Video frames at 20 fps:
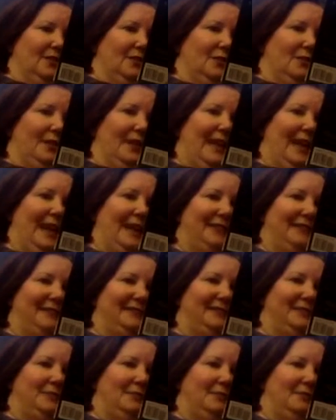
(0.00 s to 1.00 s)
we had to
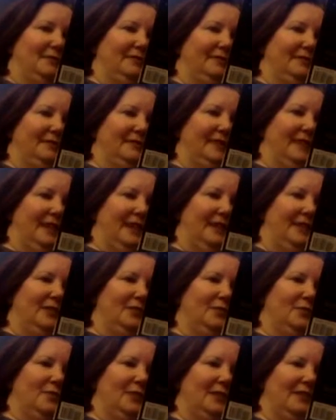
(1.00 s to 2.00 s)
see what was inside,
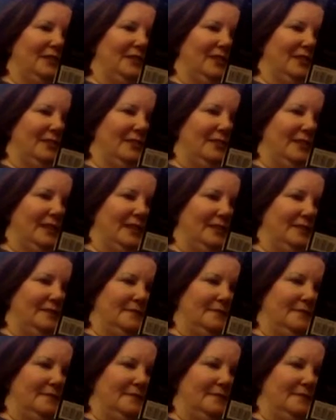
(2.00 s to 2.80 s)
right there and then.